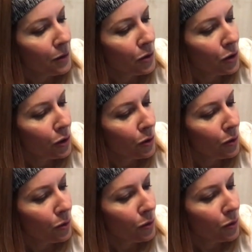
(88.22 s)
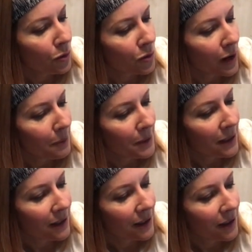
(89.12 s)
2 stripes,
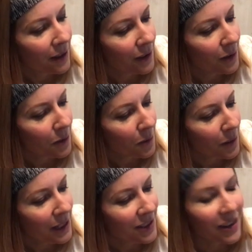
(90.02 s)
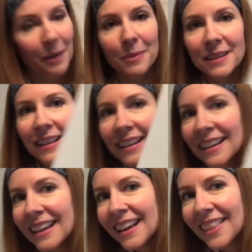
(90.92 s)
3 stripes.
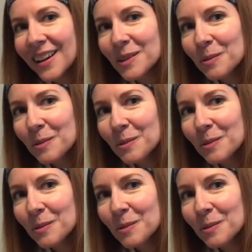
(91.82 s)
There's